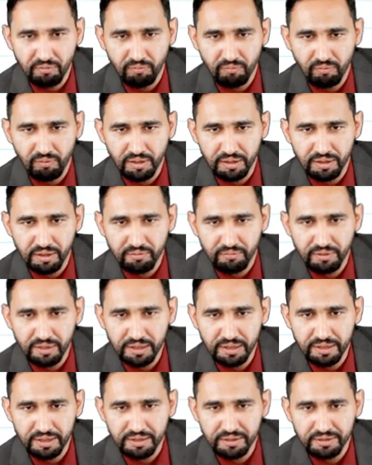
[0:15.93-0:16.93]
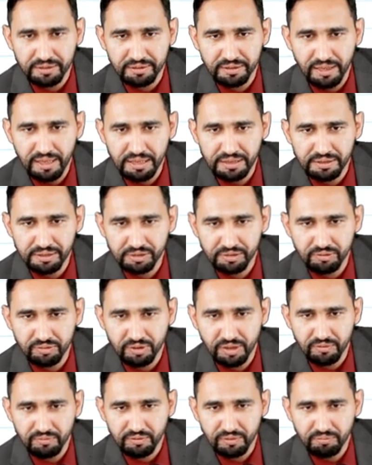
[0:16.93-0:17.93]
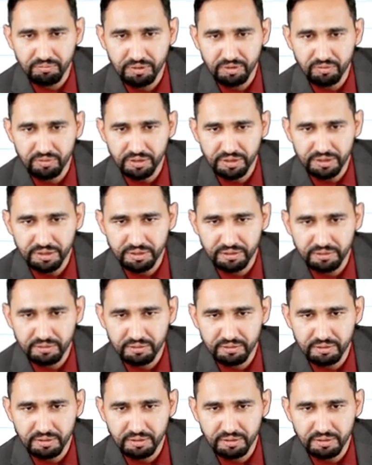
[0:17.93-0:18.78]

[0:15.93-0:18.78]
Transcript: What are various health issues of community?